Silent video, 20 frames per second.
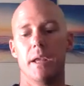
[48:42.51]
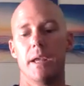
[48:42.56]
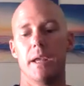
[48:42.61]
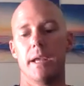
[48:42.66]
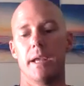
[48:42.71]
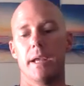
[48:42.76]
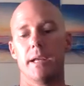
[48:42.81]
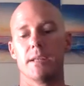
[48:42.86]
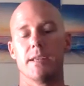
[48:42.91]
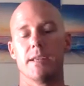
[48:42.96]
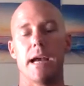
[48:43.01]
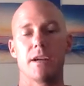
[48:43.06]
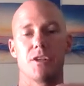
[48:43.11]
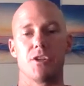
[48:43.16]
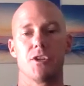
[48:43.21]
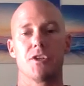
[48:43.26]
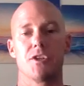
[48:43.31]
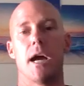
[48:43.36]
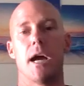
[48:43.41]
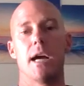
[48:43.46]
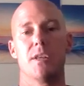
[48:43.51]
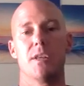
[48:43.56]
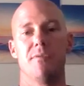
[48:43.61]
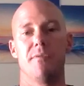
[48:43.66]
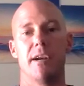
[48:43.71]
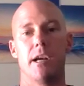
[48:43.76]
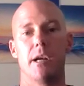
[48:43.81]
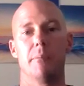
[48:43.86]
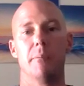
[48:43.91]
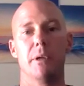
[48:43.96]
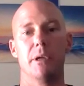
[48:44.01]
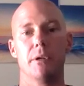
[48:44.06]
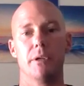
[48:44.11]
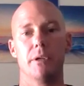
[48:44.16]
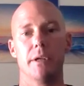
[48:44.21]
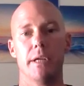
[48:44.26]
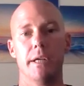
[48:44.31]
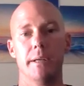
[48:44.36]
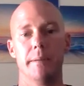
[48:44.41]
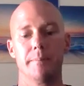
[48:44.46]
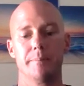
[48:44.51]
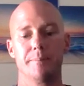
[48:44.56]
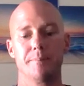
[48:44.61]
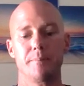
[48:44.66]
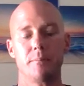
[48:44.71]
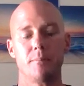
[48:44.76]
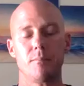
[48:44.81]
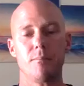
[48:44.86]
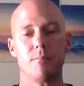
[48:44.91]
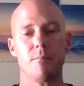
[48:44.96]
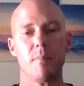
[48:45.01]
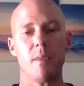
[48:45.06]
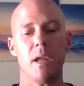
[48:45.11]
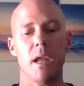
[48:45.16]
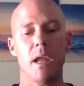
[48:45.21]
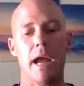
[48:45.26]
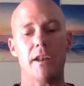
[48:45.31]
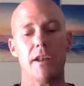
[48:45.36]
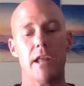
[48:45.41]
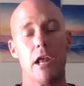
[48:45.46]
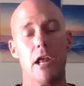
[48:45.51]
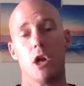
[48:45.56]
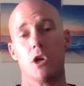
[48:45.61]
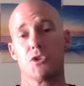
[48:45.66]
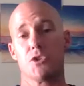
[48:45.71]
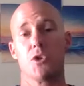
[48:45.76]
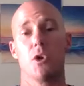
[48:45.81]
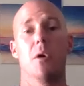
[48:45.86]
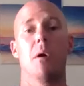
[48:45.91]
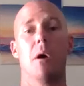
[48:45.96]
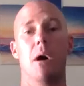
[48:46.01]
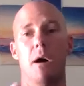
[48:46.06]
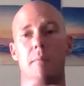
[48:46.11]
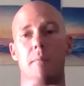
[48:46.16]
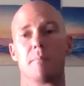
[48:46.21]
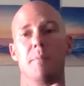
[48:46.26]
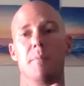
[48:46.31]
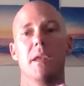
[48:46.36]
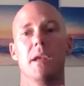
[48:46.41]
is exercise variability, and then also